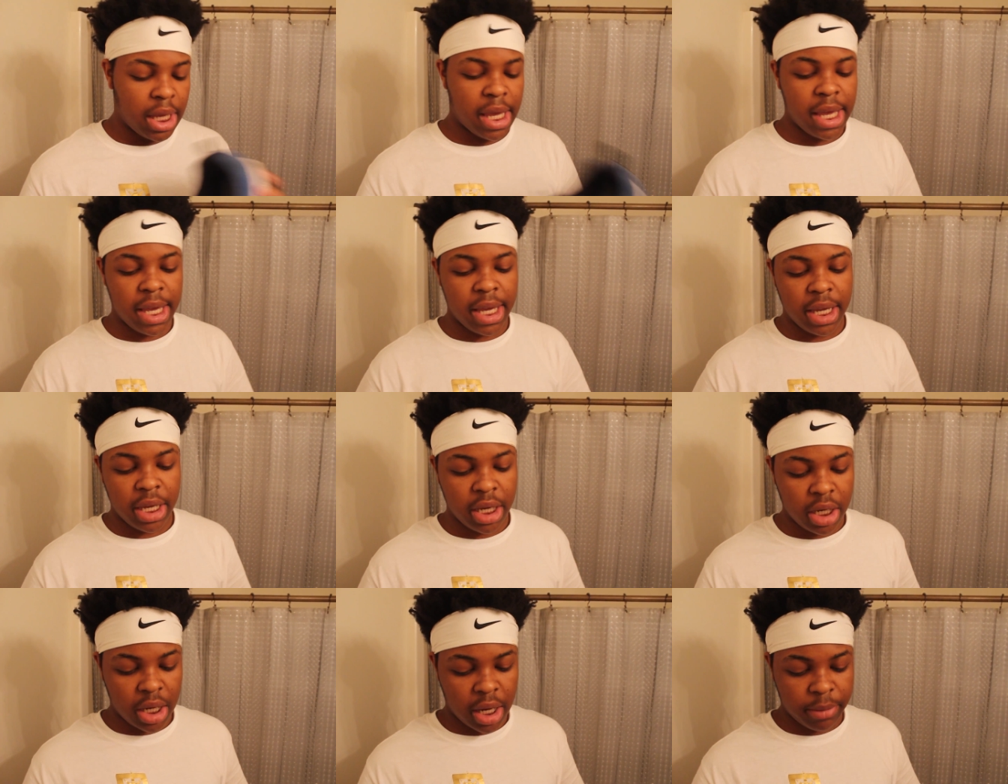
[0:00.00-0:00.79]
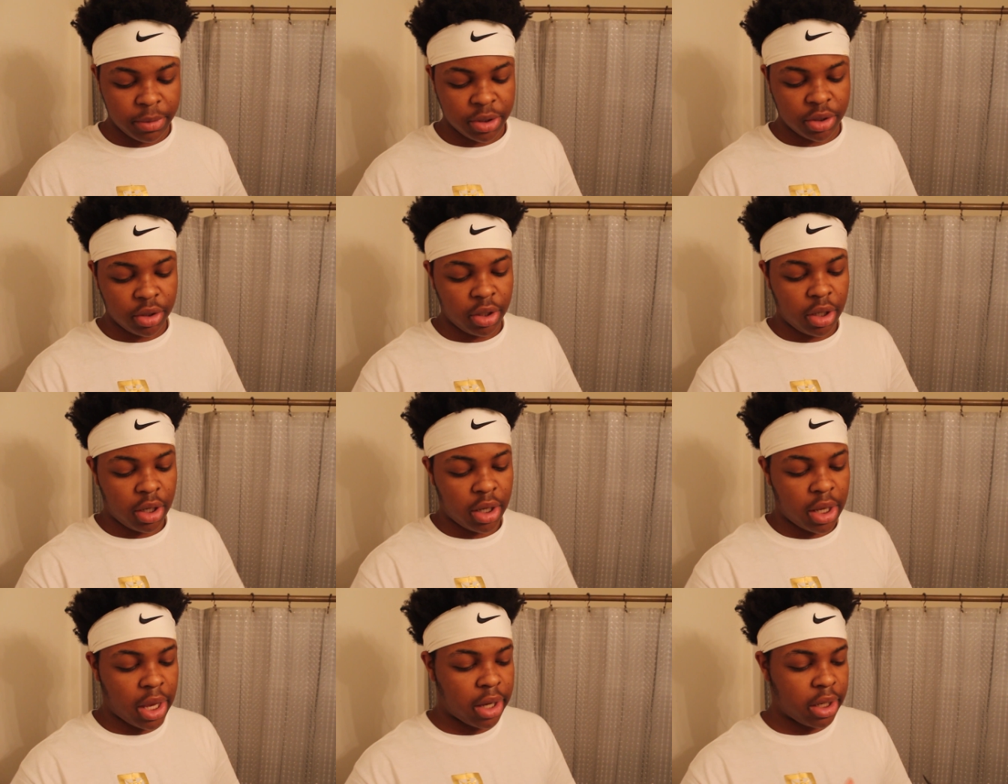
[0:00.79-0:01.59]
And I'm gonna show
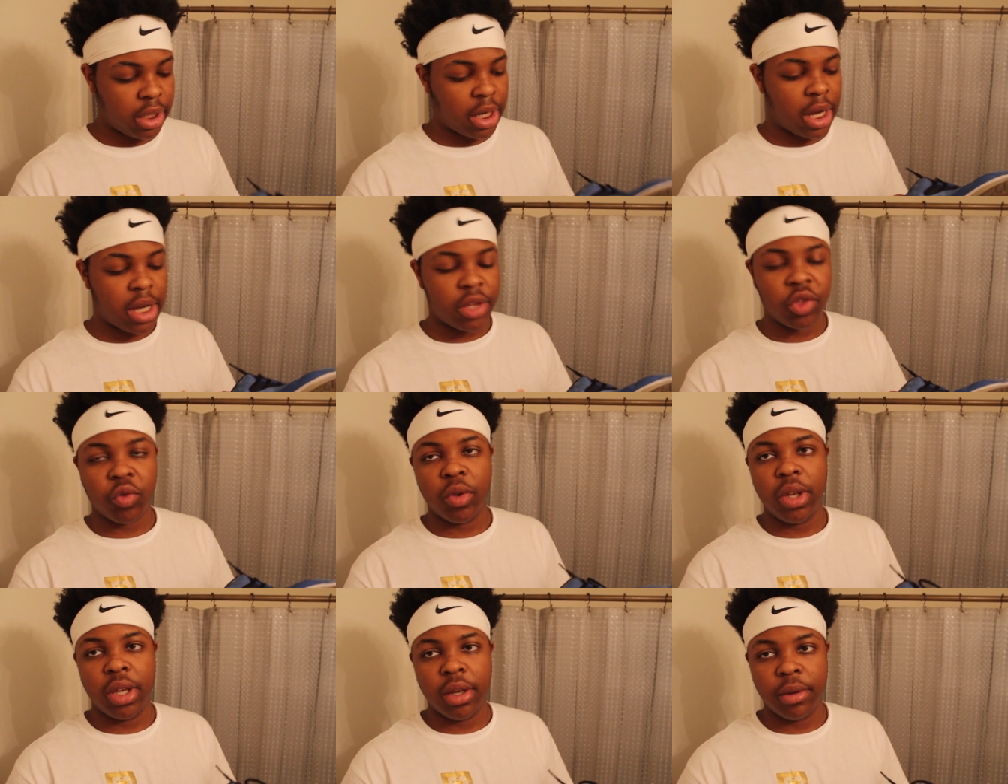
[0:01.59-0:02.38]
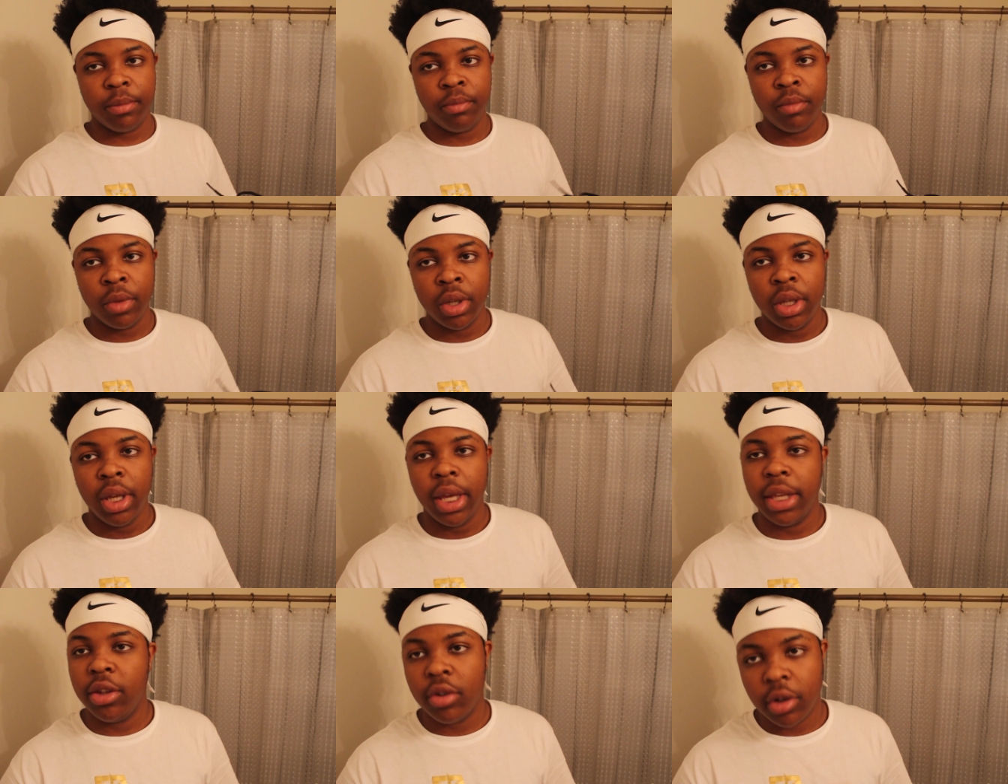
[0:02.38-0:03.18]
y'all how to dye 3M
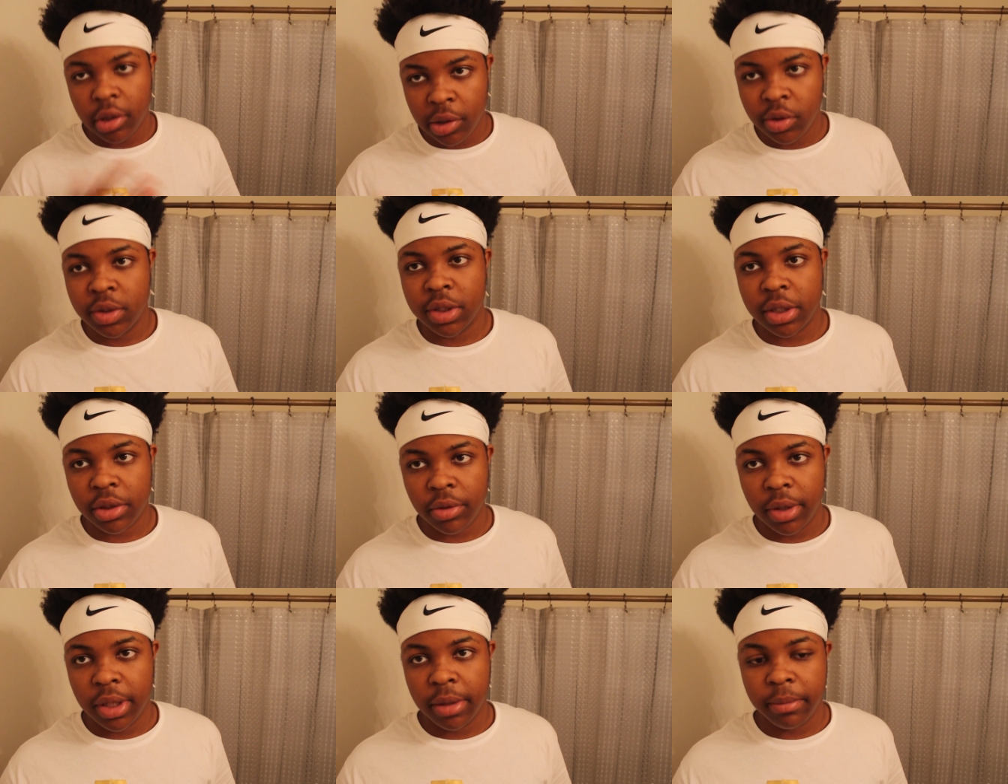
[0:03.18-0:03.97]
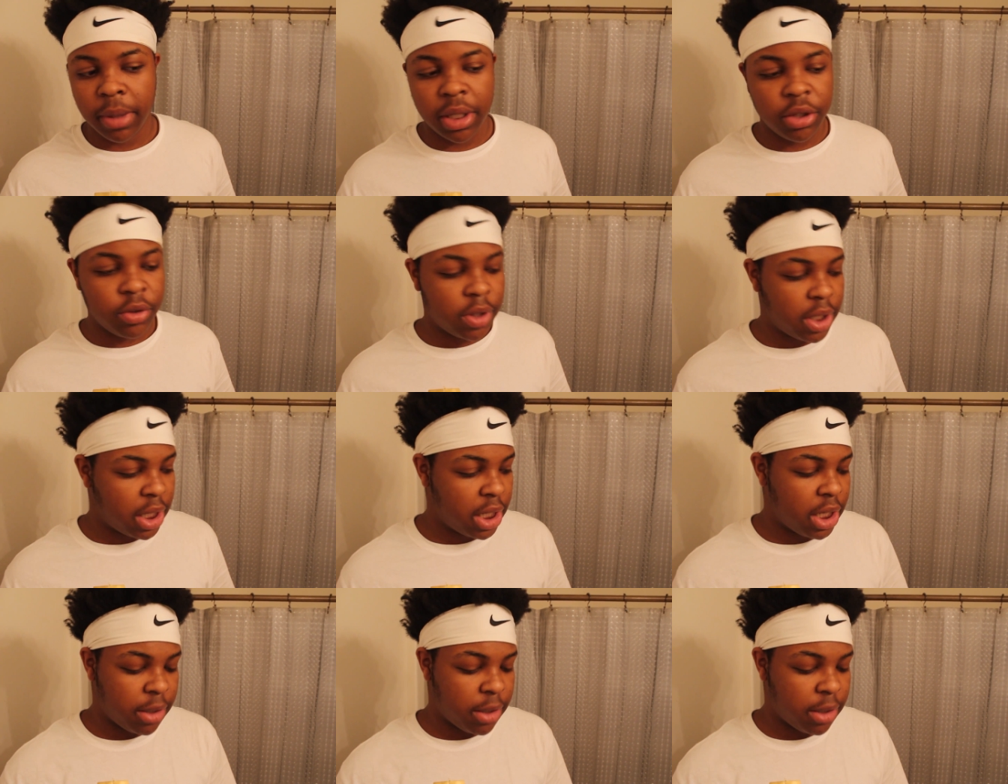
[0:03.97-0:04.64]
and you're gonna lose the 3M by doing that.